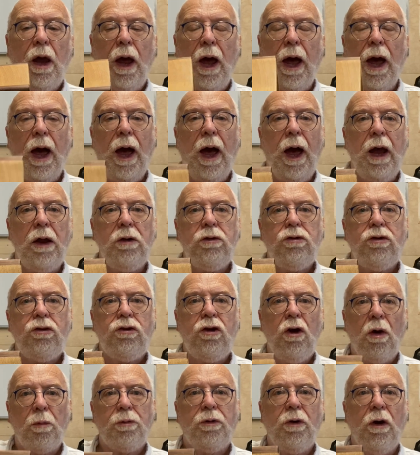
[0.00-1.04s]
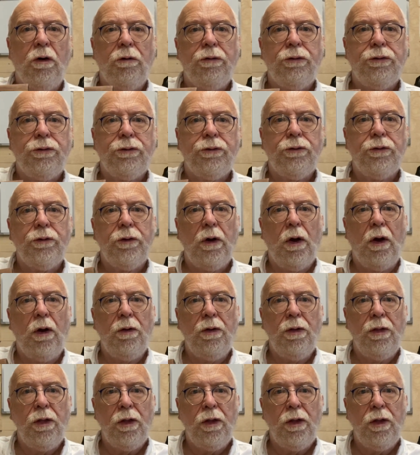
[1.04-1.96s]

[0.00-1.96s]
I chopped off on